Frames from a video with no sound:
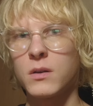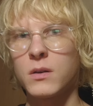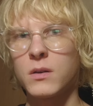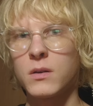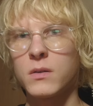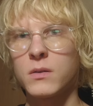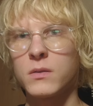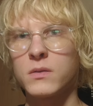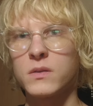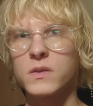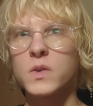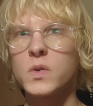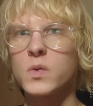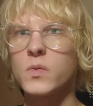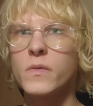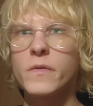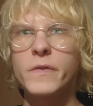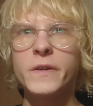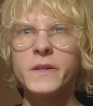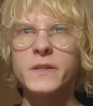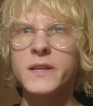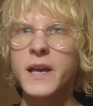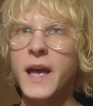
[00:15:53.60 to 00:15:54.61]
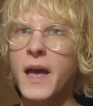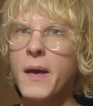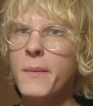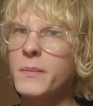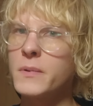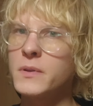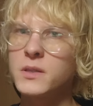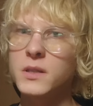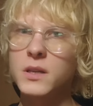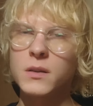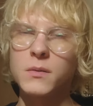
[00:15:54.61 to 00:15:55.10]
So these habits
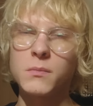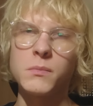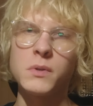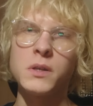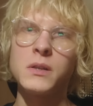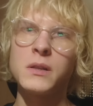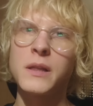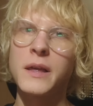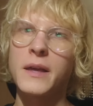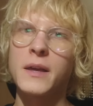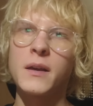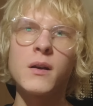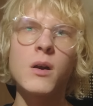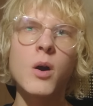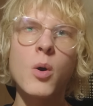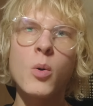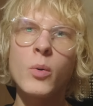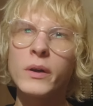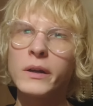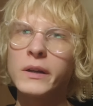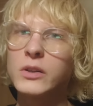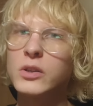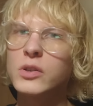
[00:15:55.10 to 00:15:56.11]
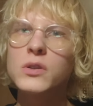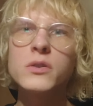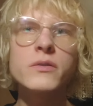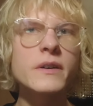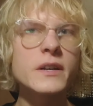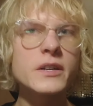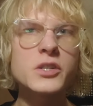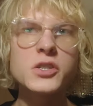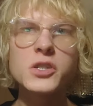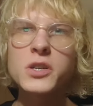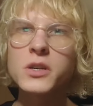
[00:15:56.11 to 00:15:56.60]
can be like going to the
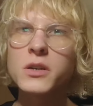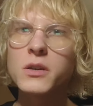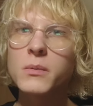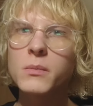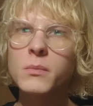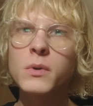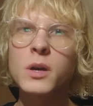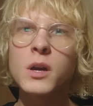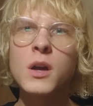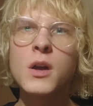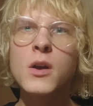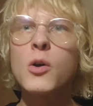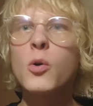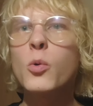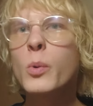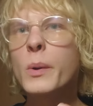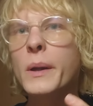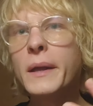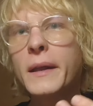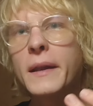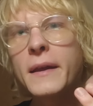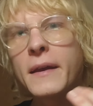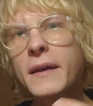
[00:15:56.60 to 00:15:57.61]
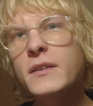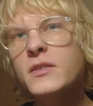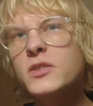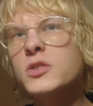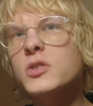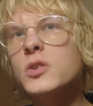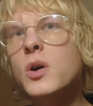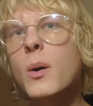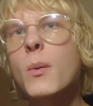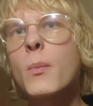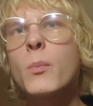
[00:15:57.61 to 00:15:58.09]
gym, reading
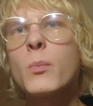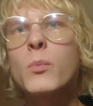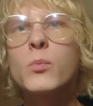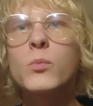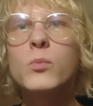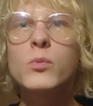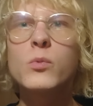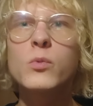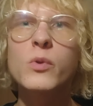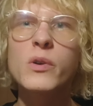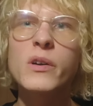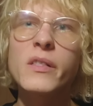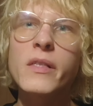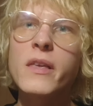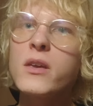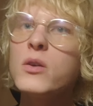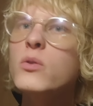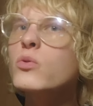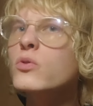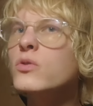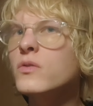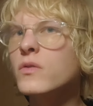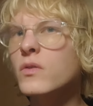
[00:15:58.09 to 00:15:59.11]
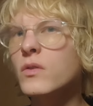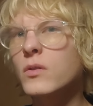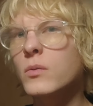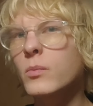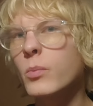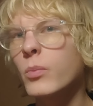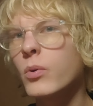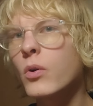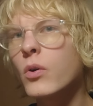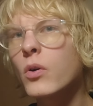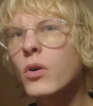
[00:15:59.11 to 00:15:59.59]
some really useful
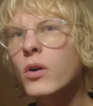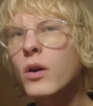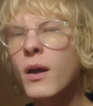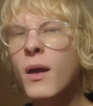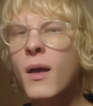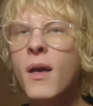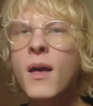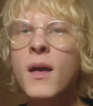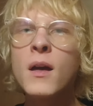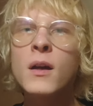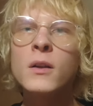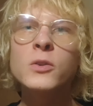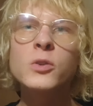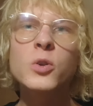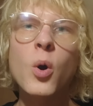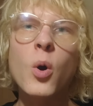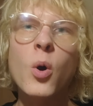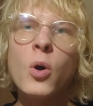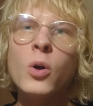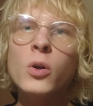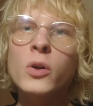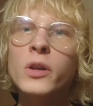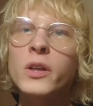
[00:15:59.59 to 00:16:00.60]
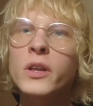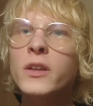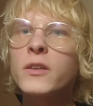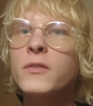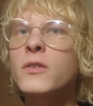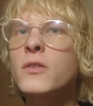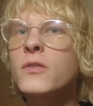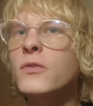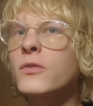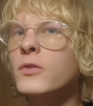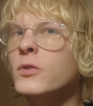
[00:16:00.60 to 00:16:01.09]
book, talking
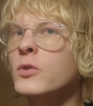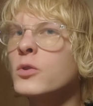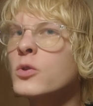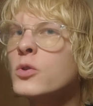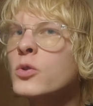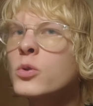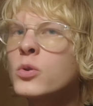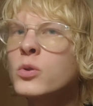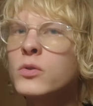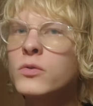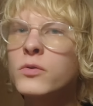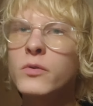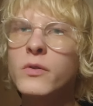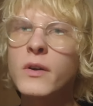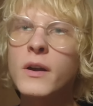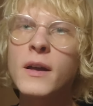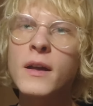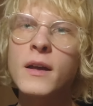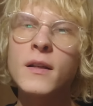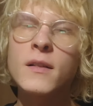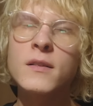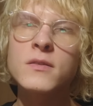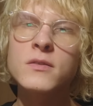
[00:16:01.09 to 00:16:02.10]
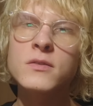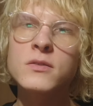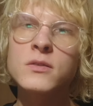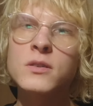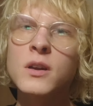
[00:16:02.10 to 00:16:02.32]
with new friends,